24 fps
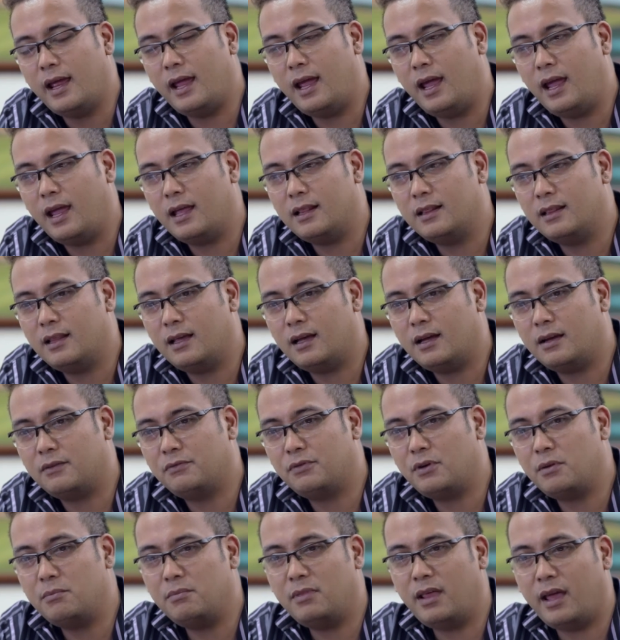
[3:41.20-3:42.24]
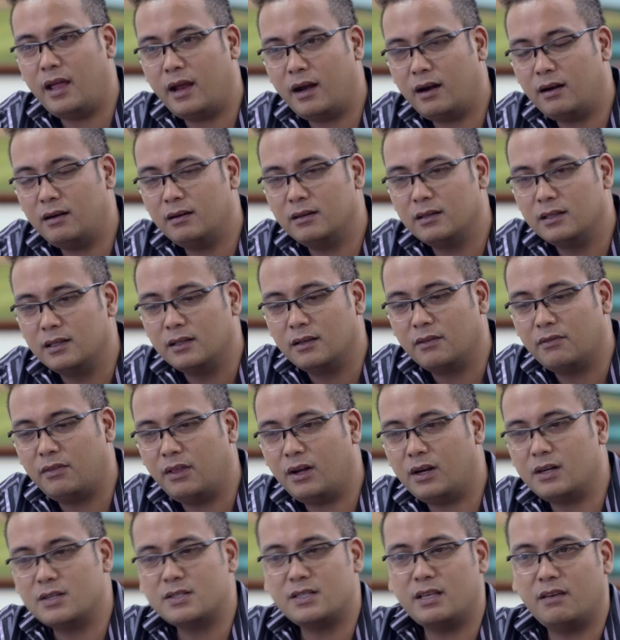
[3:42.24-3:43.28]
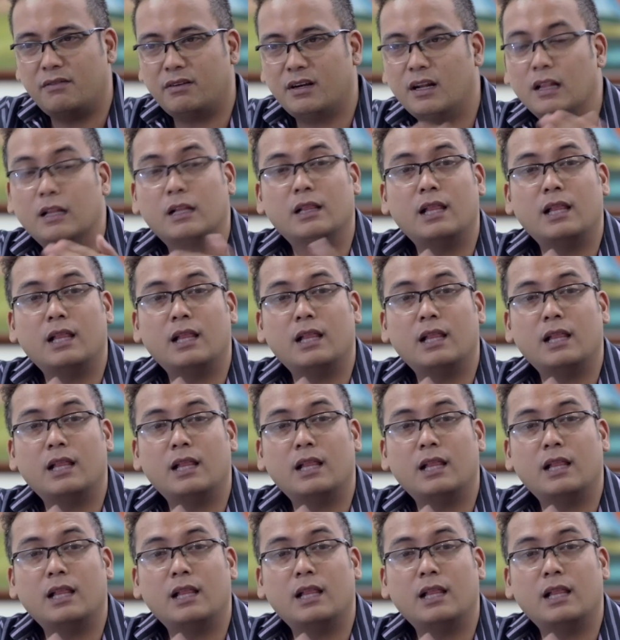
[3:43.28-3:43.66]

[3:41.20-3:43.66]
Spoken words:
And from there are several